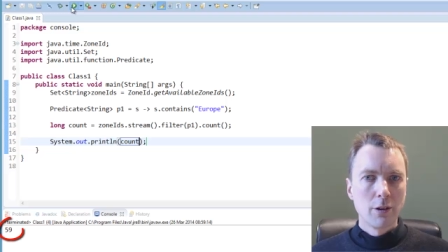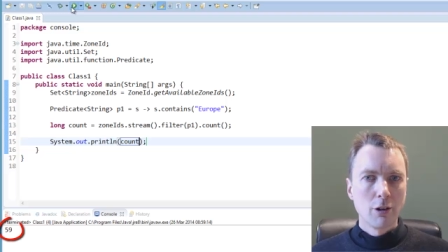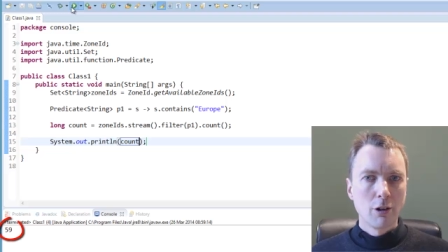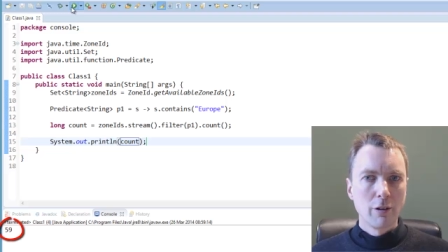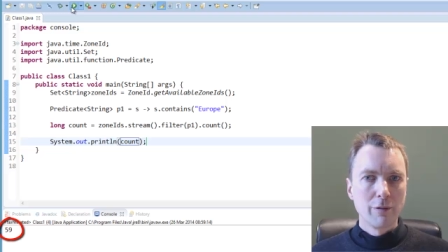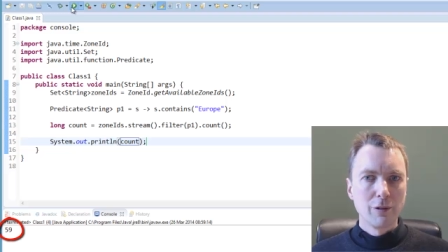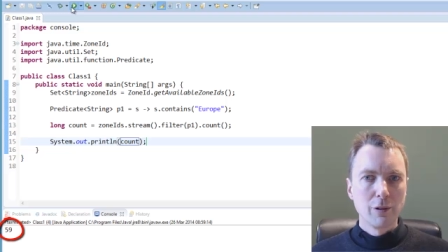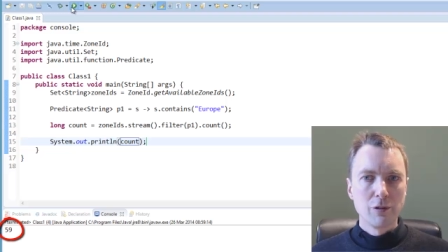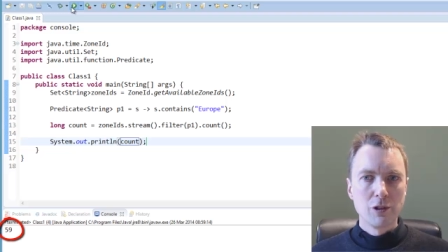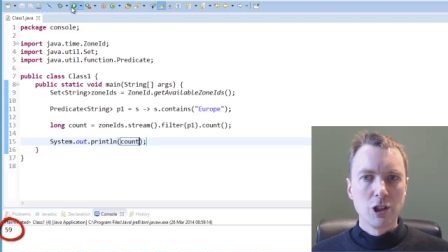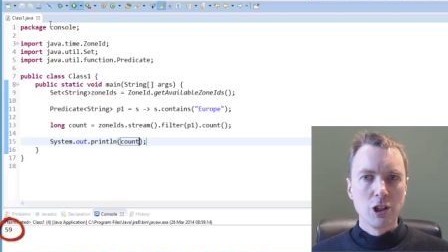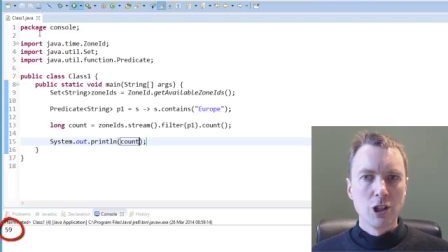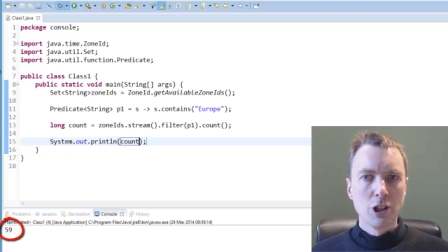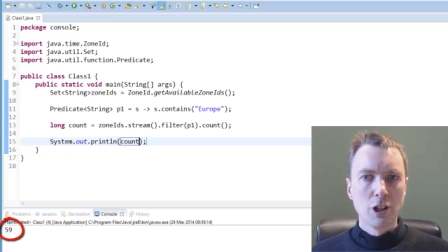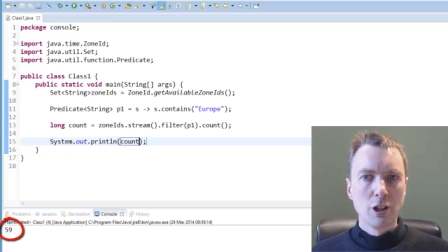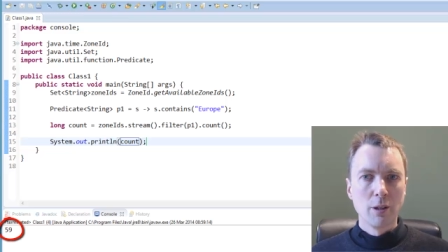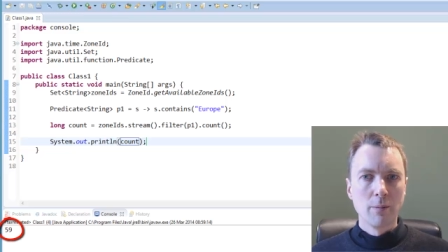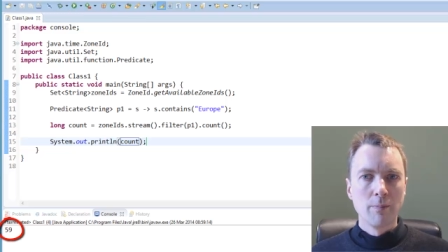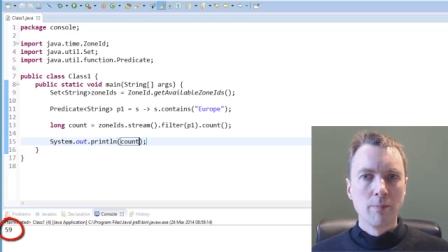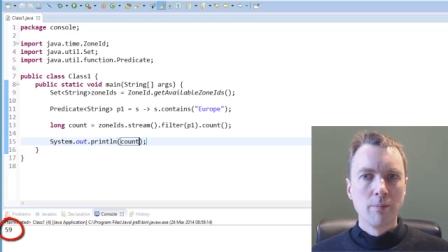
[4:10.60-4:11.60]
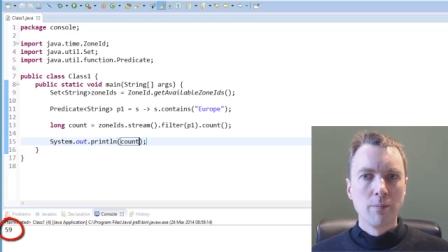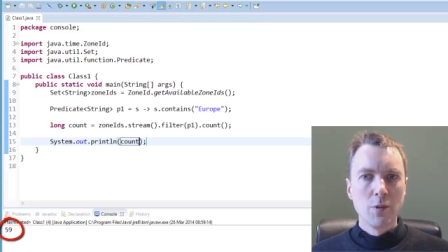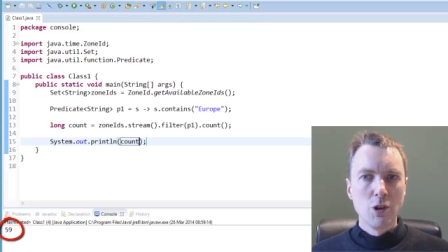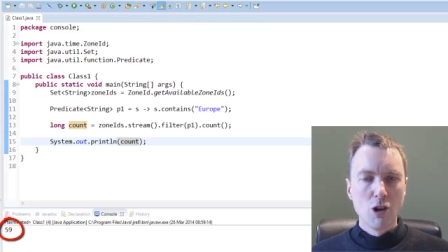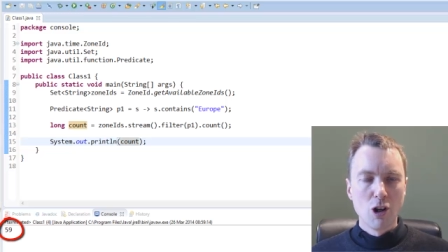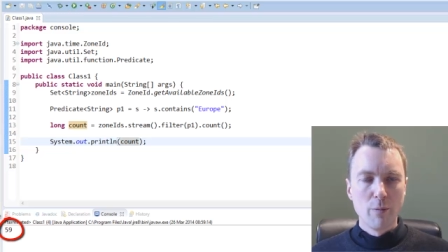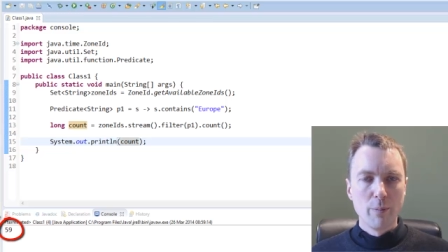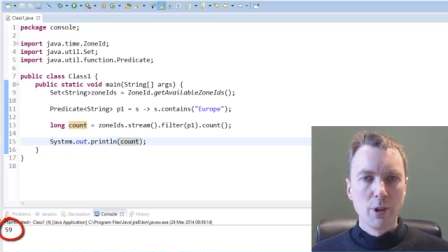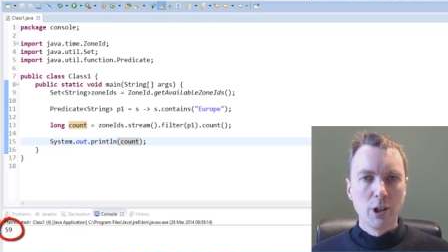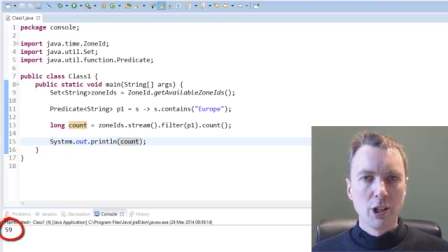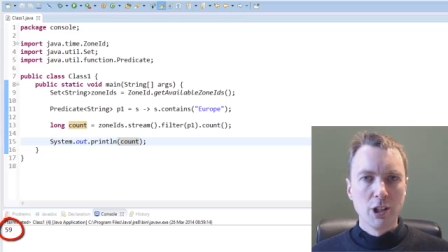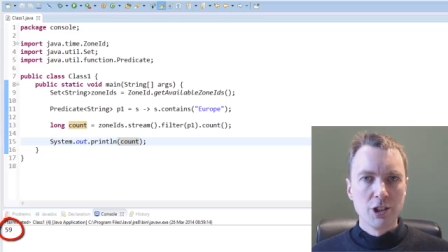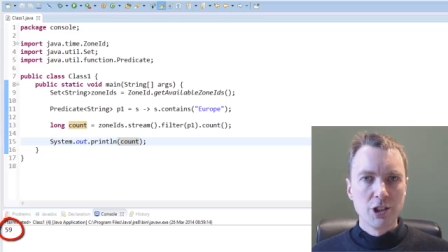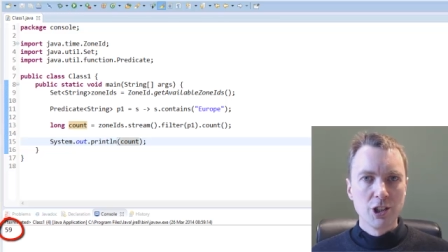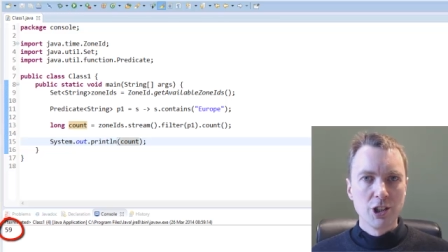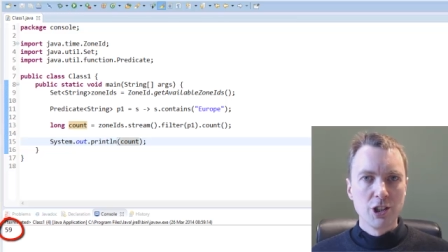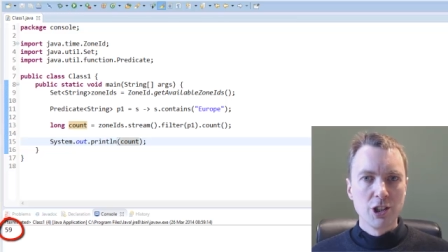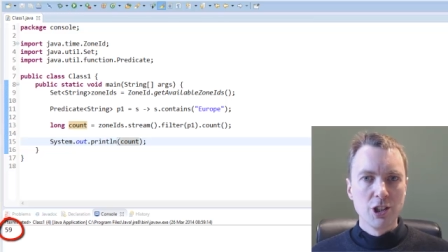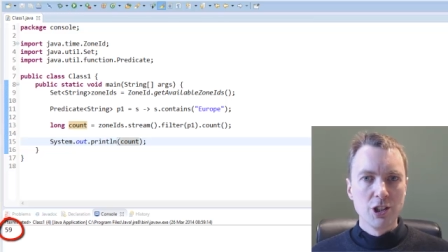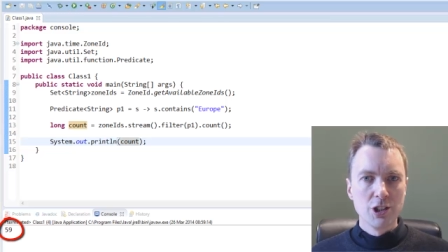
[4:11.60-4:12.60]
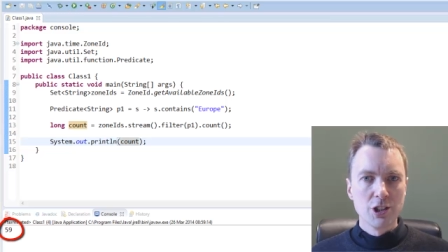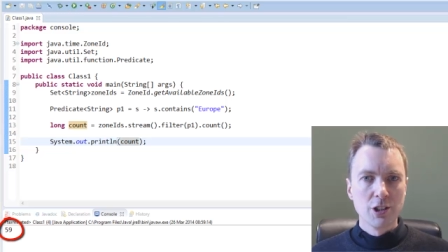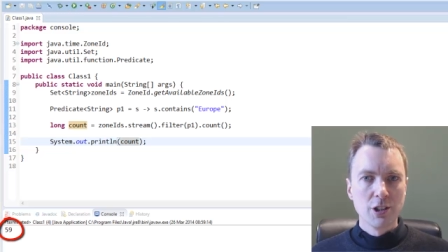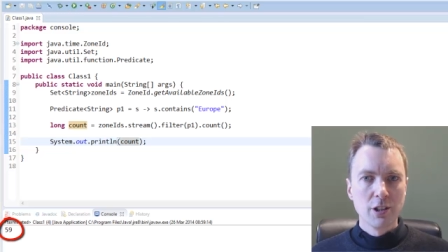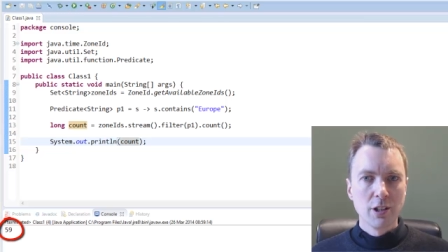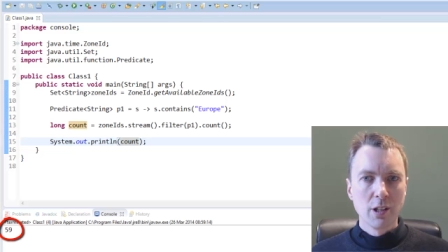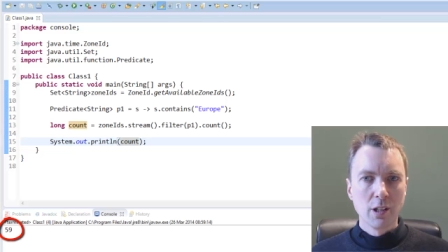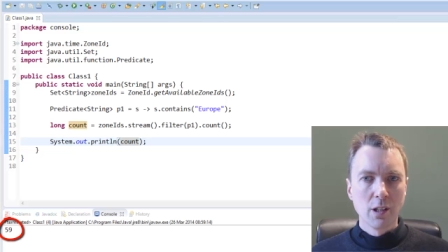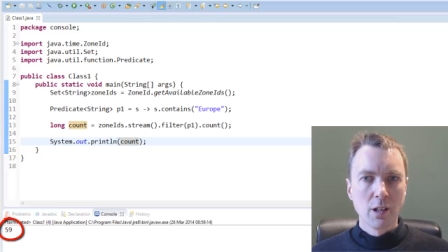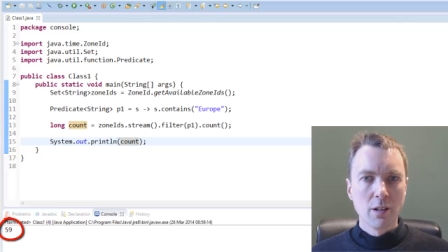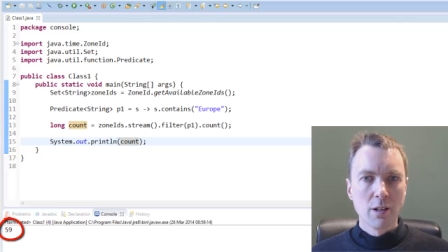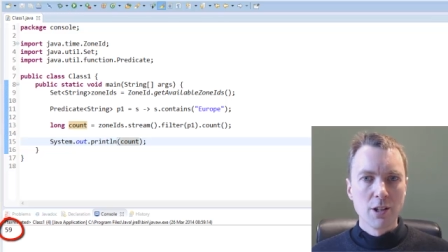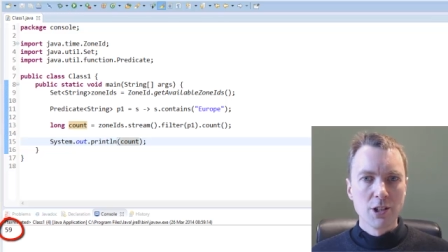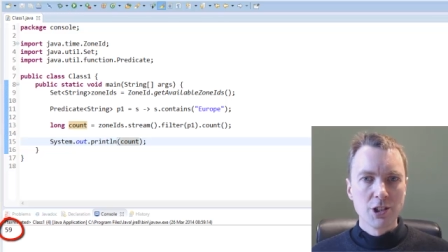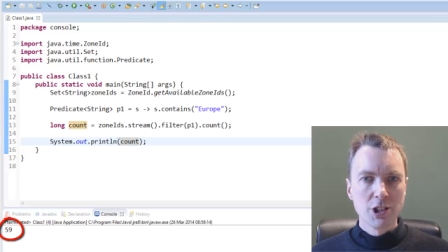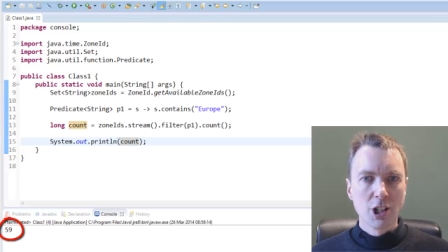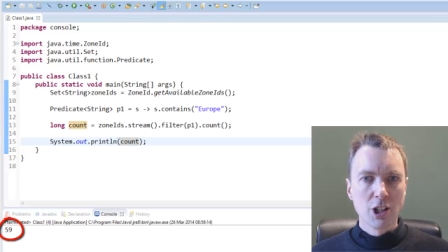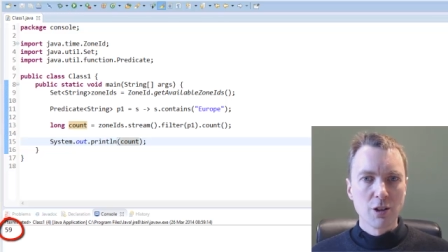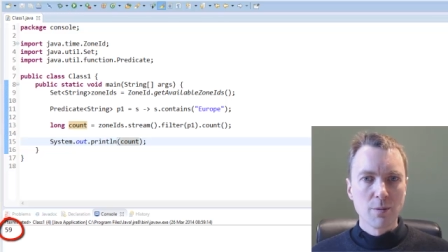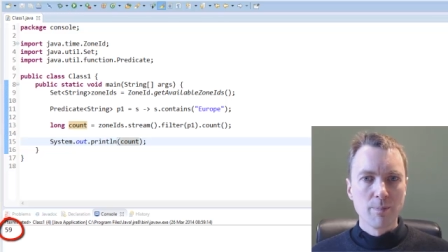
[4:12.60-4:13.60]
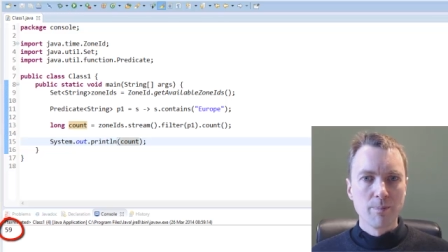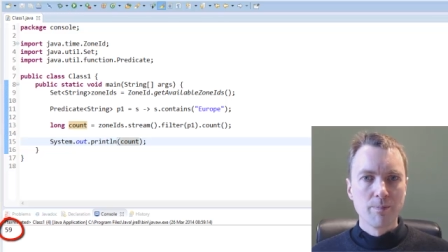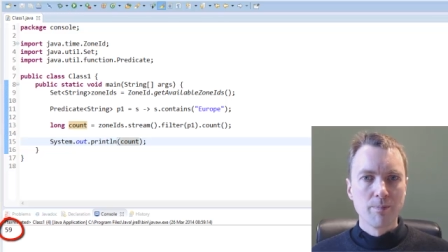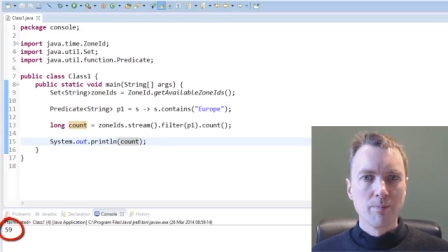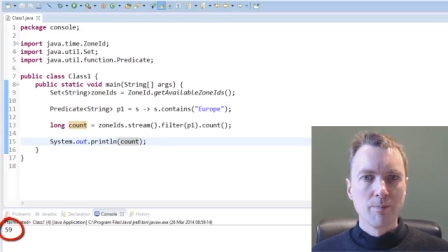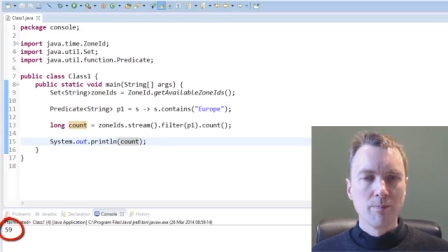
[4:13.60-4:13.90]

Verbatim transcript: There are 59 European cities in the set.